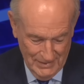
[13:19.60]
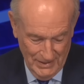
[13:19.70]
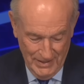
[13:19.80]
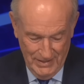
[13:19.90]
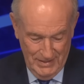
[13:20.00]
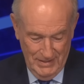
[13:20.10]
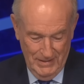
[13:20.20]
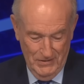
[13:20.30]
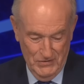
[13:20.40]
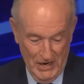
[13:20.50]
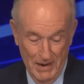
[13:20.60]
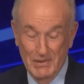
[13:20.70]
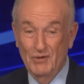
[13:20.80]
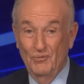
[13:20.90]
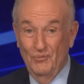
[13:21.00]
Hey,
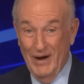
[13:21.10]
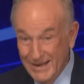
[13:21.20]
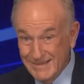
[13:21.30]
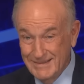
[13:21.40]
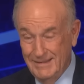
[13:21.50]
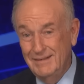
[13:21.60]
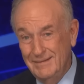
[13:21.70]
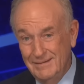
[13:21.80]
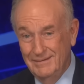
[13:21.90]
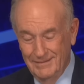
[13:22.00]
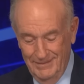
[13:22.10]
Jamie Raskin?